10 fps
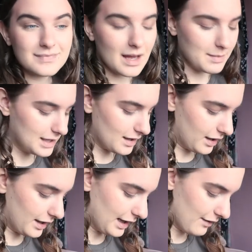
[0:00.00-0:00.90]
I mean,
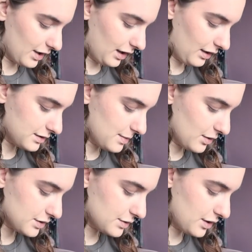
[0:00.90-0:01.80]
I haven't, to be
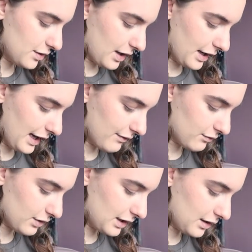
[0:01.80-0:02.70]
honest with you, I
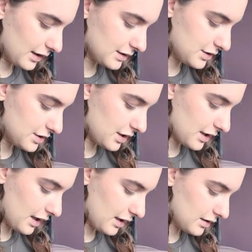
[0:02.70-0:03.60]
haven't really liked
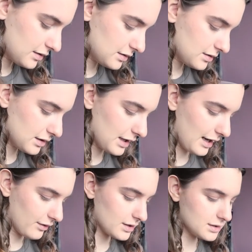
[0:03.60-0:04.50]
Jughead's
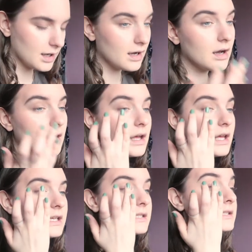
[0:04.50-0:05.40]
character
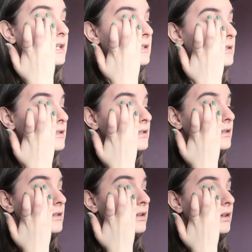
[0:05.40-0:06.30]
since
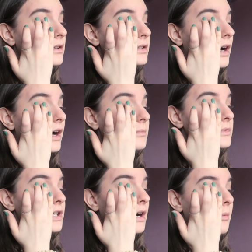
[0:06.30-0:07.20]
the time
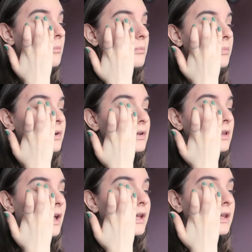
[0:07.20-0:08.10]
jump.
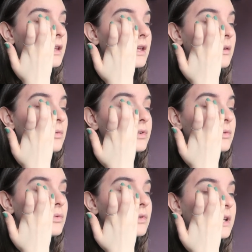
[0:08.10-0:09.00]
Like, he was
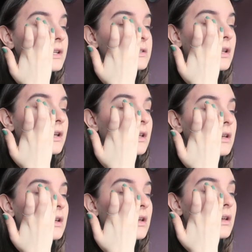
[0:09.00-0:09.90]
all in his like